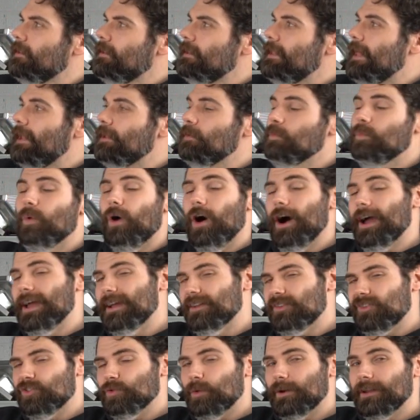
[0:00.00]
Now the
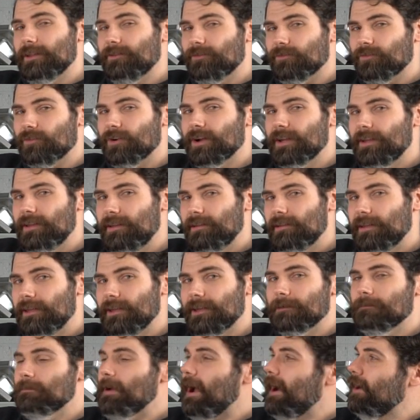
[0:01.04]
YS23 in
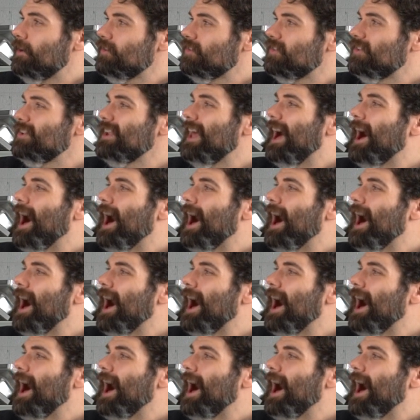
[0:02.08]
comparison,